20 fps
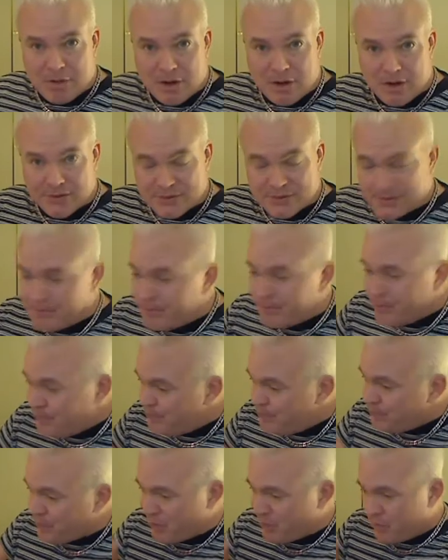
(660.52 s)
balls,
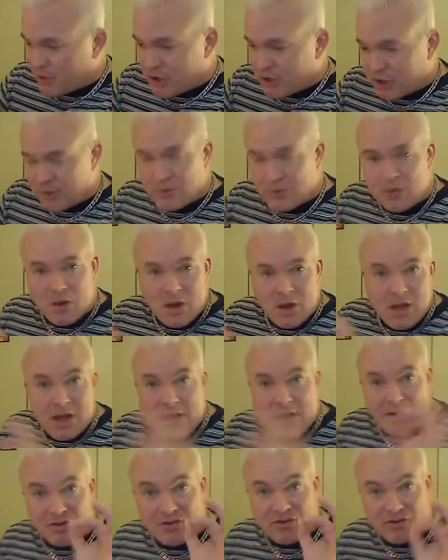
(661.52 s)
which you
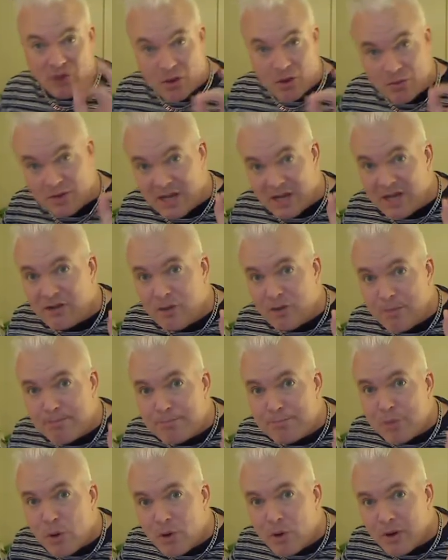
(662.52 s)
don't need to
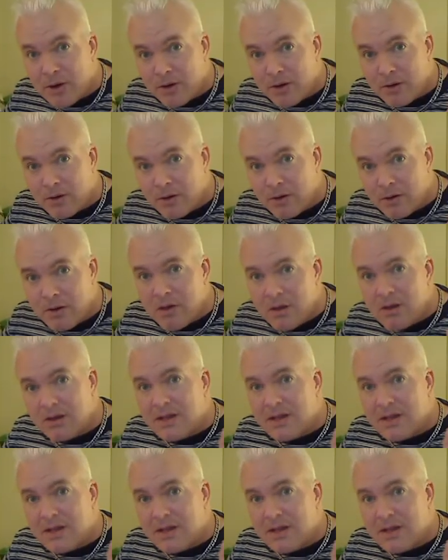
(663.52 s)
boil